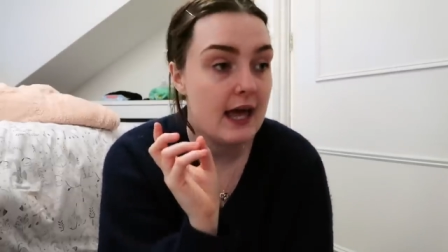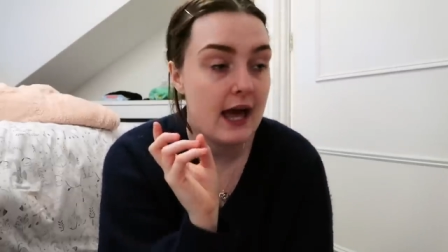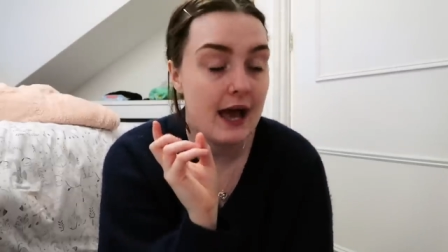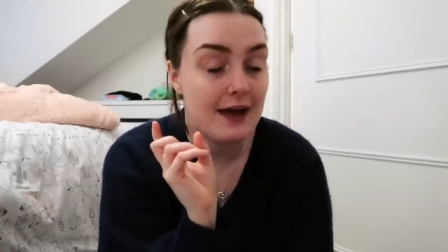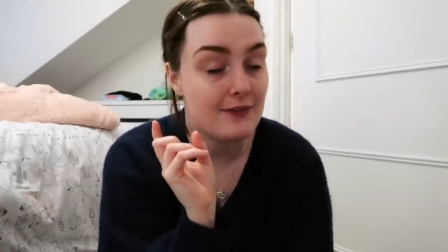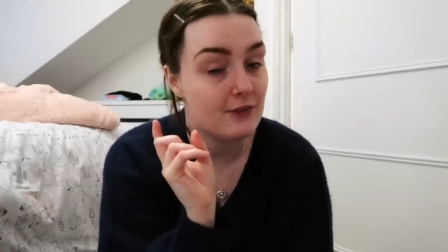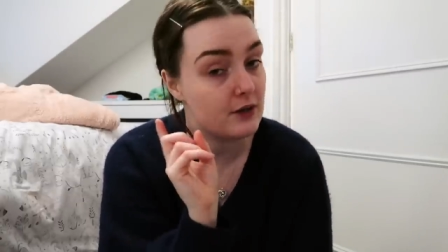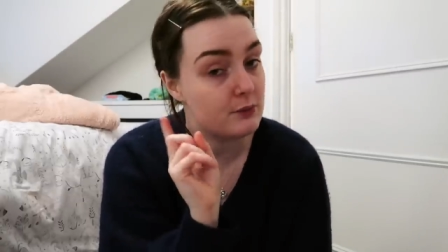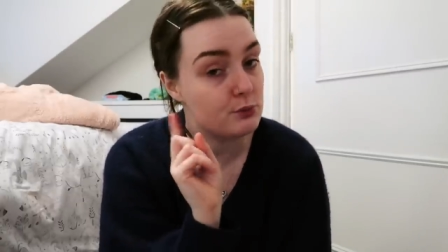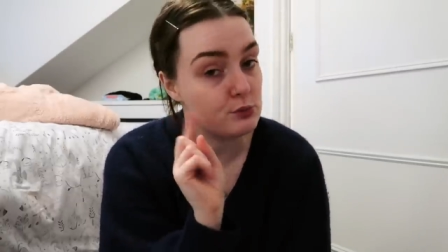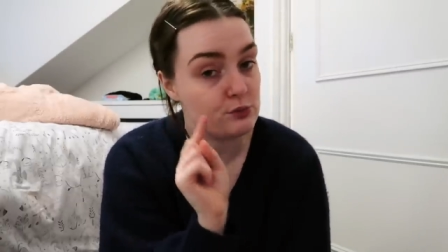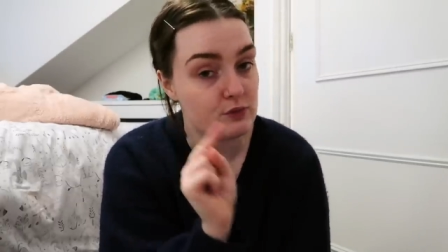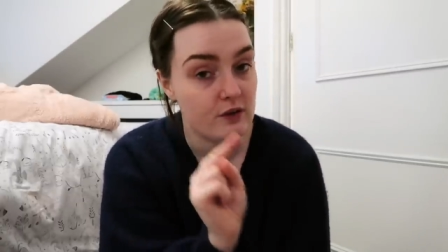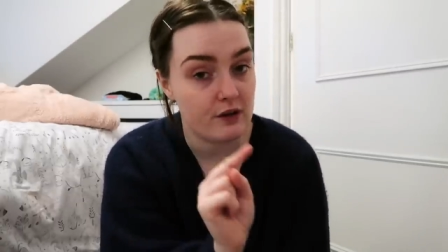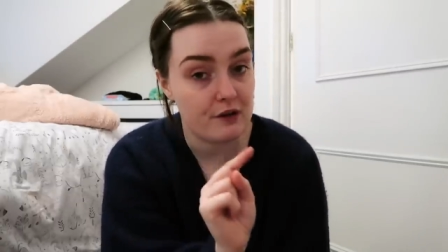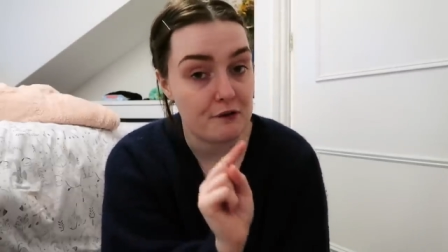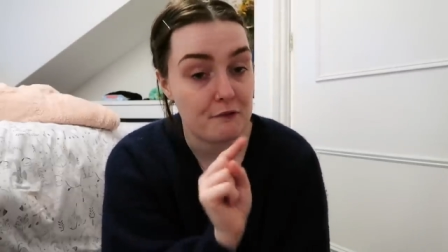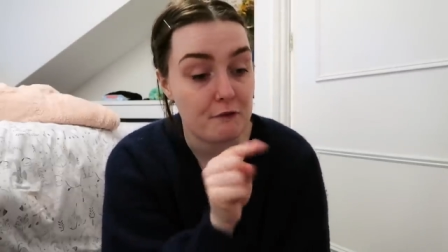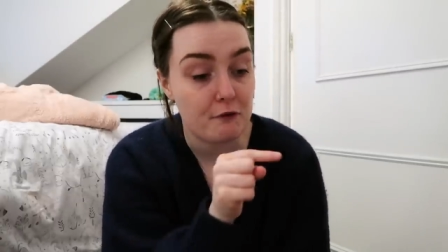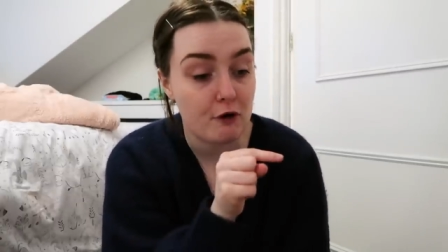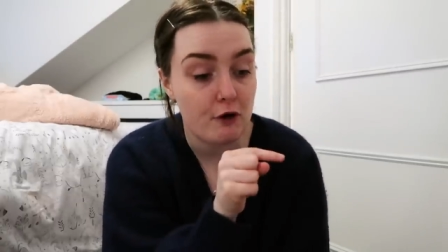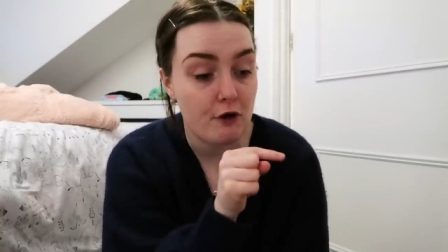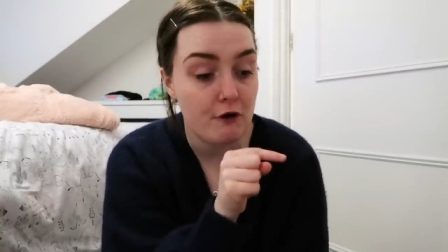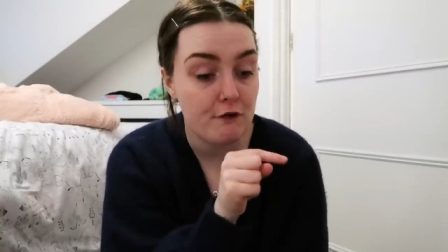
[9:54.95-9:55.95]
I thought it was very
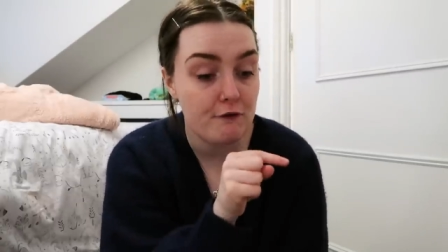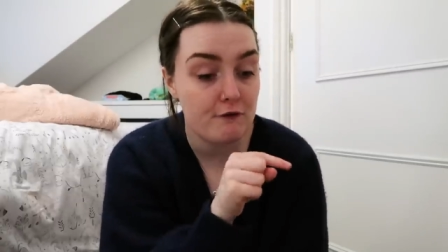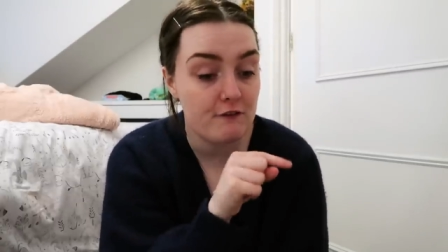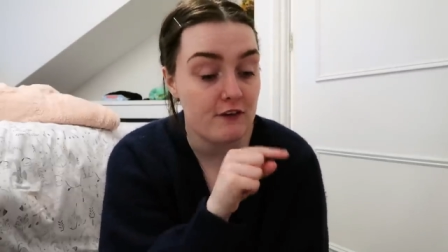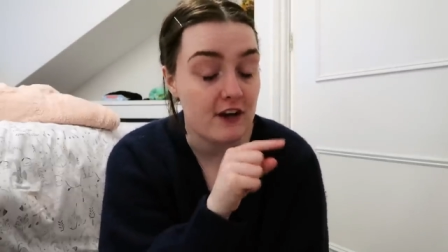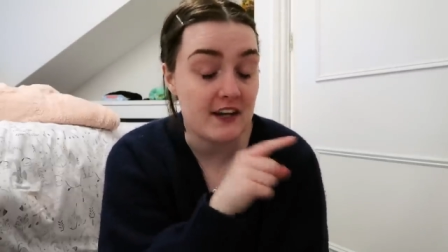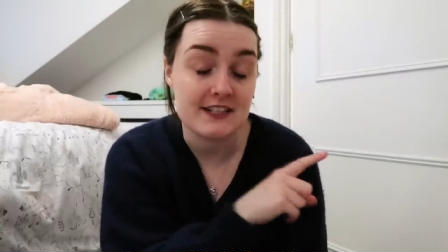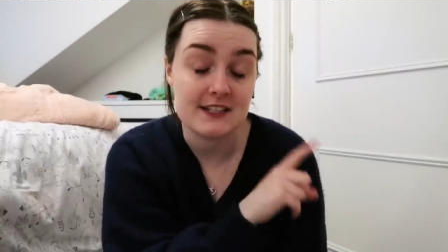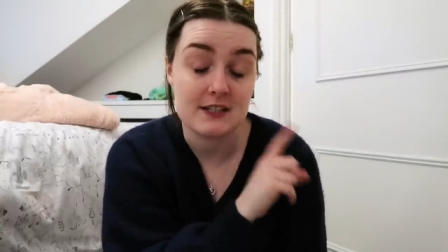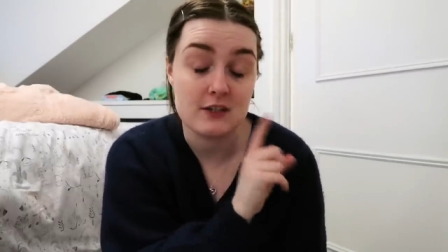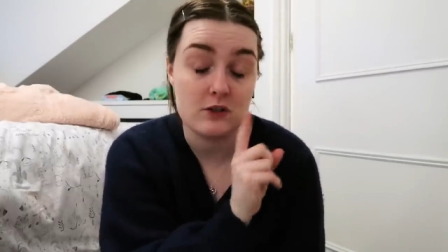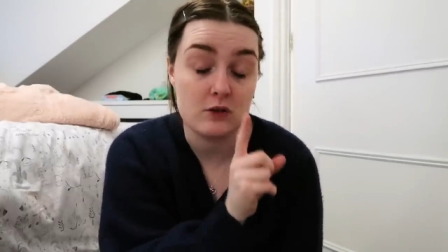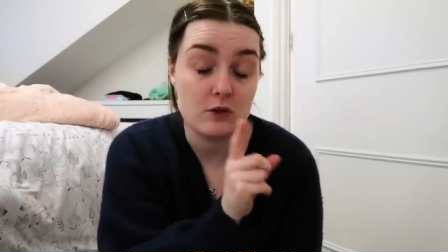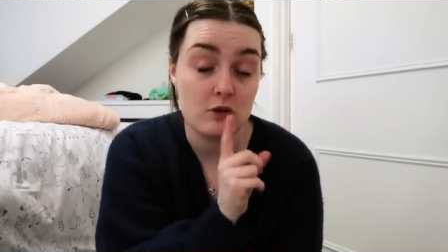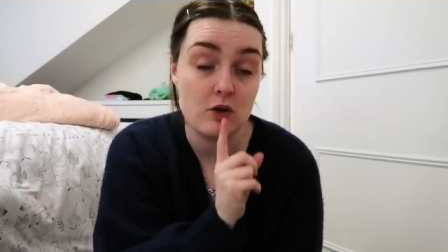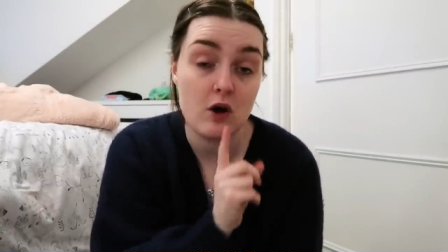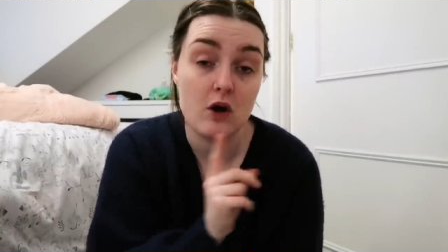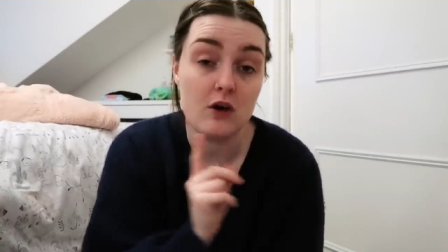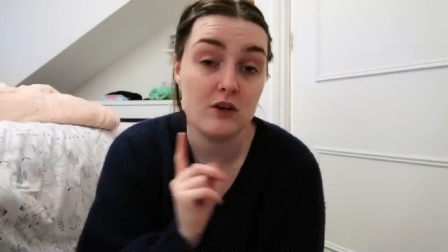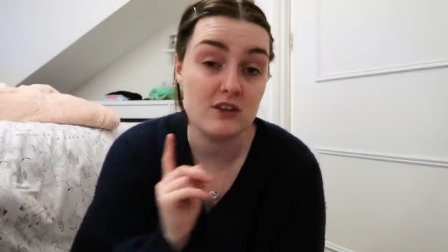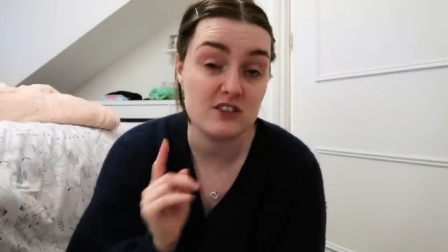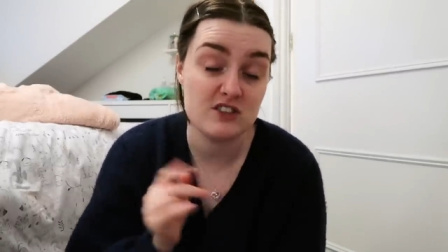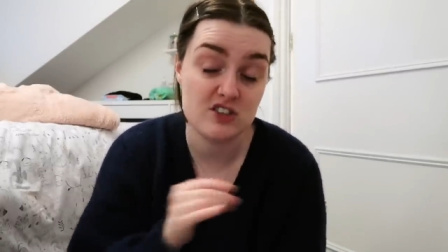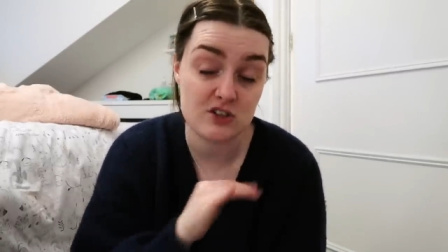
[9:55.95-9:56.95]
rough and did
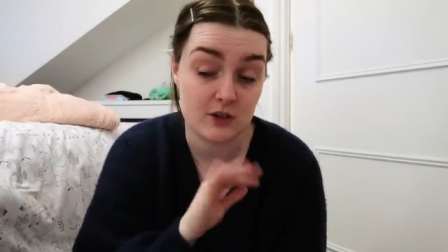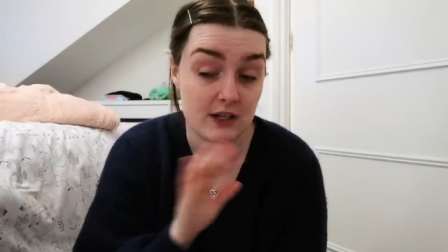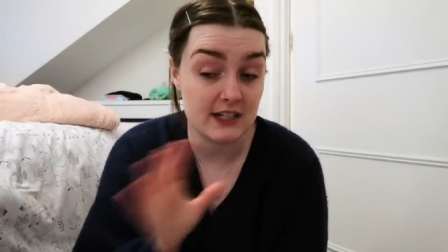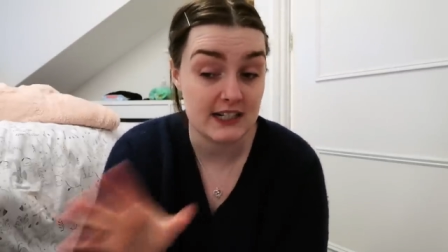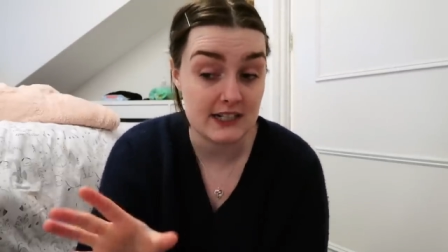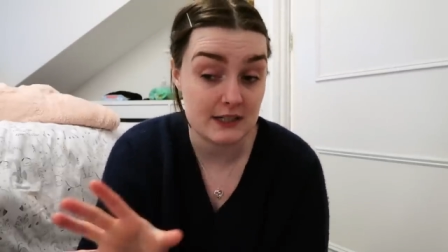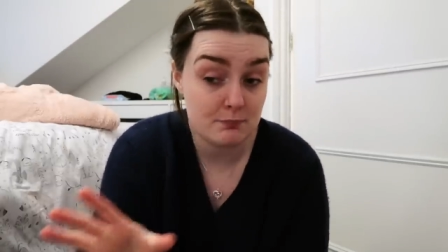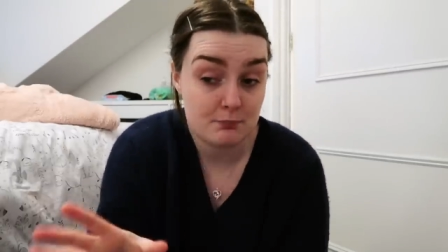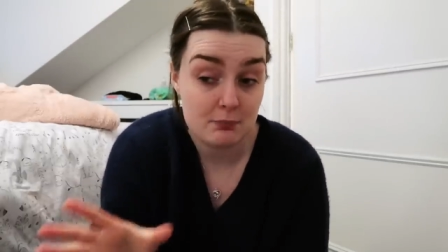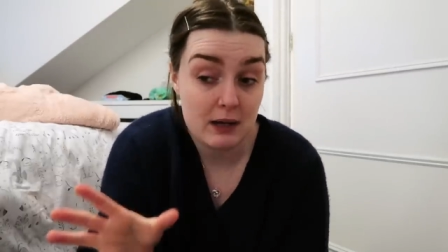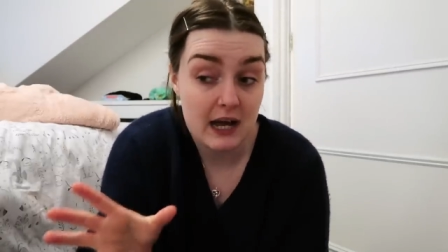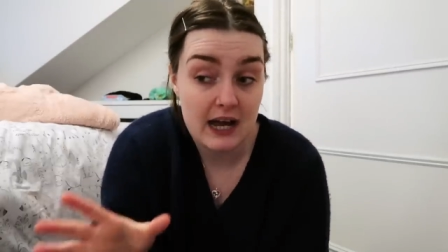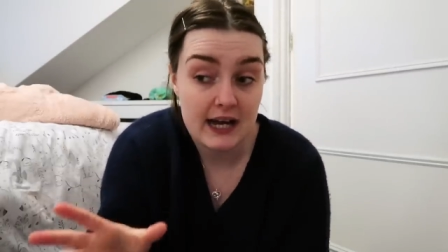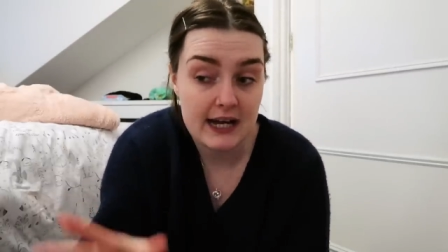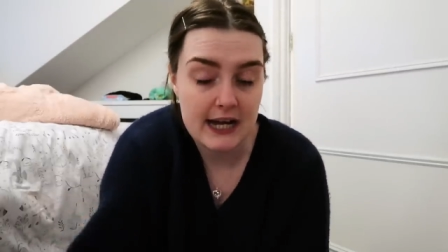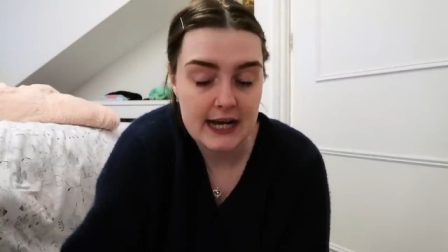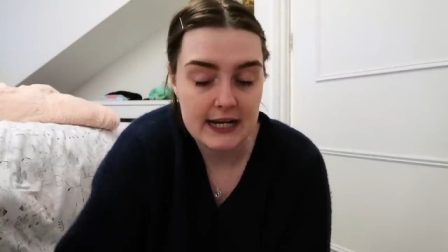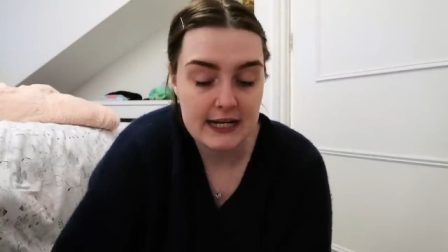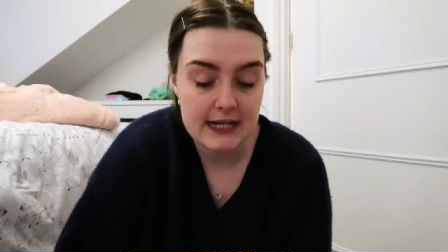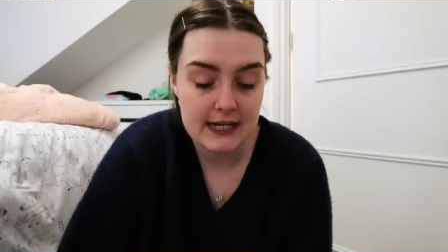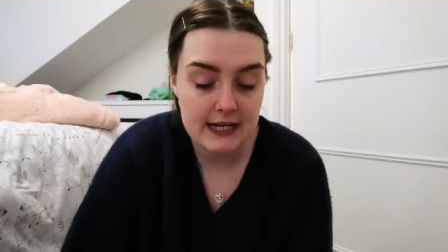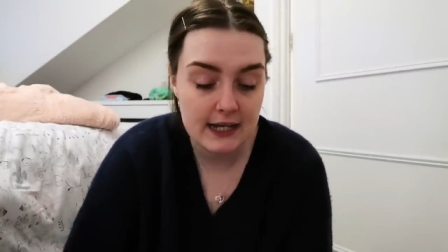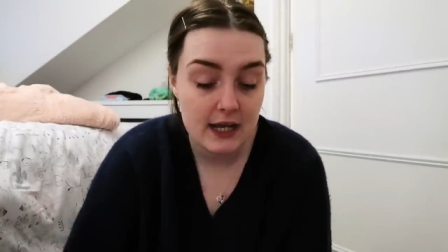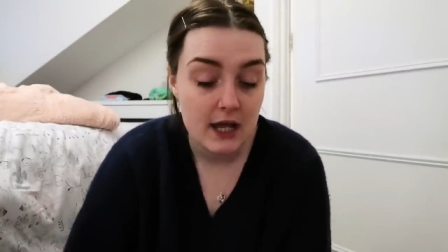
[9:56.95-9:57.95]
not, so I didn't buy
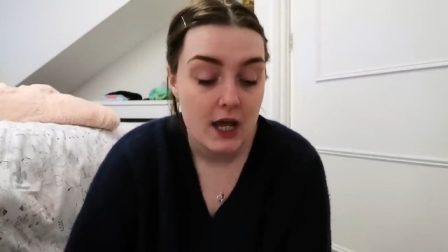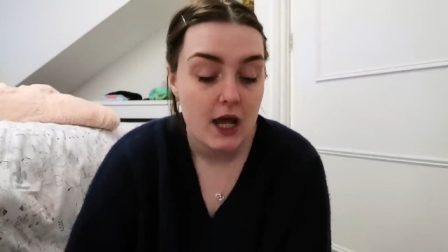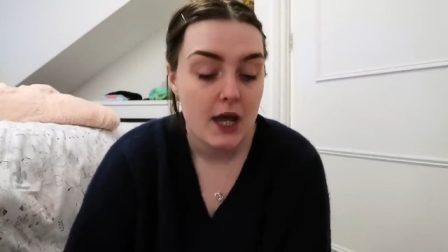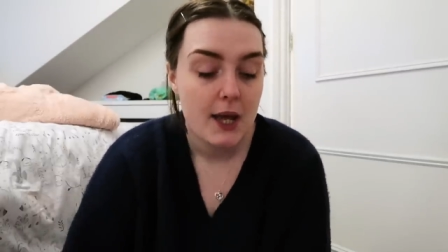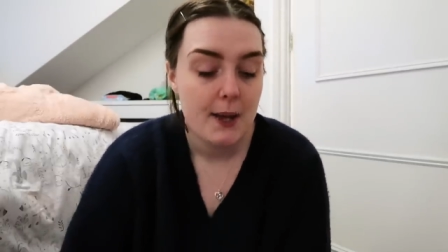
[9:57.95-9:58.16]
any.